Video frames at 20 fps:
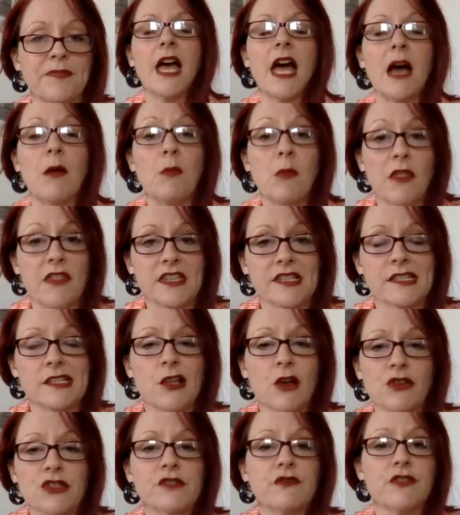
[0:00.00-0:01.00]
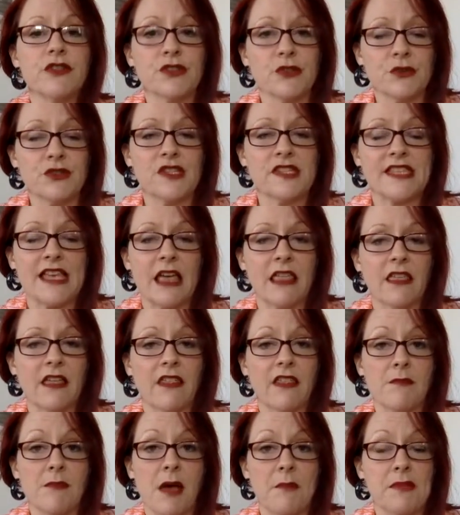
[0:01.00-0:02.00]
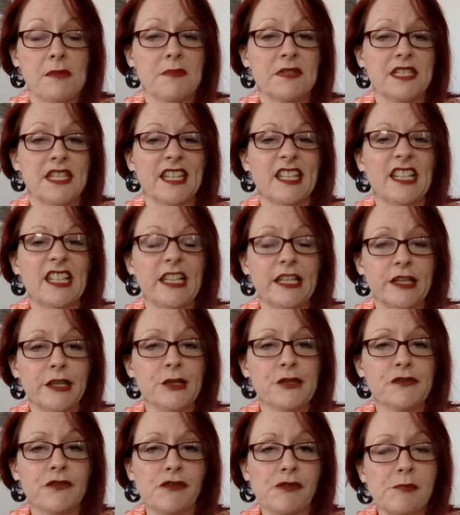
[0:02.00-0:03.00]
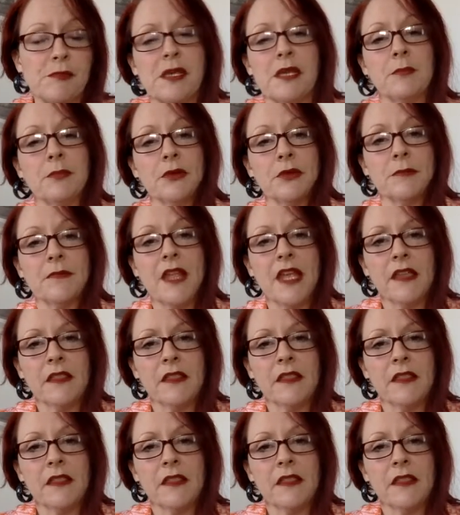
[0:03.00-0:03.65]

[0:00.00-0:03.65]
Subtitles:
And while there's lots of resources out there that might be particularly useful for people,